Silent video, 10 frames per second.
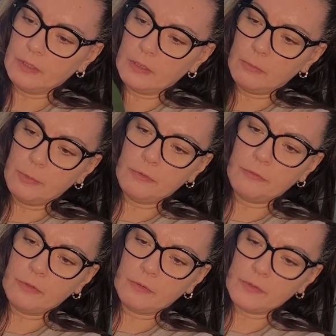How
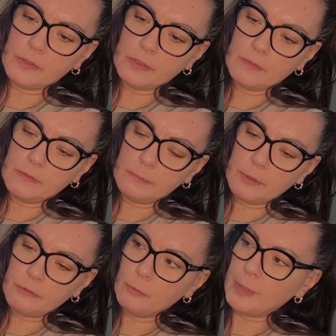beautiful those are.
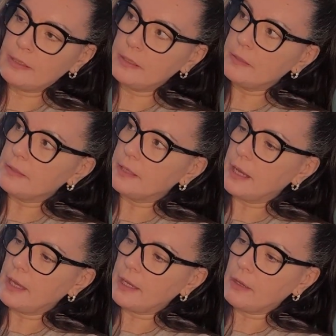Beautiful pendants that
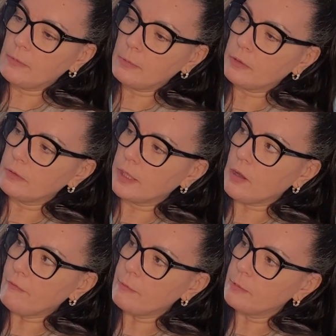hang on the book, like
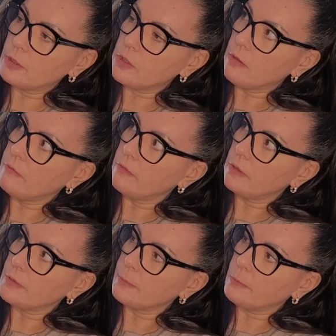off the bookshelf.
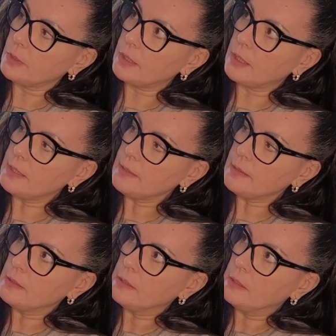Looks really
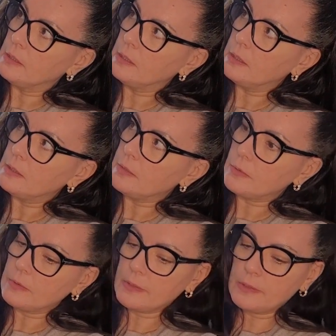nice.
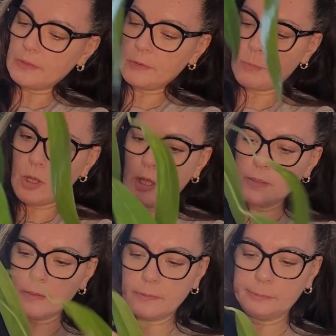So this needs a new
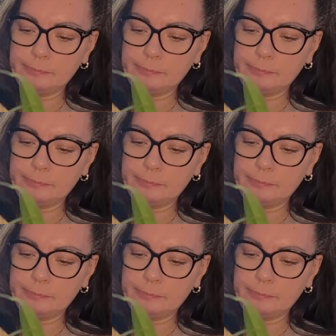pot.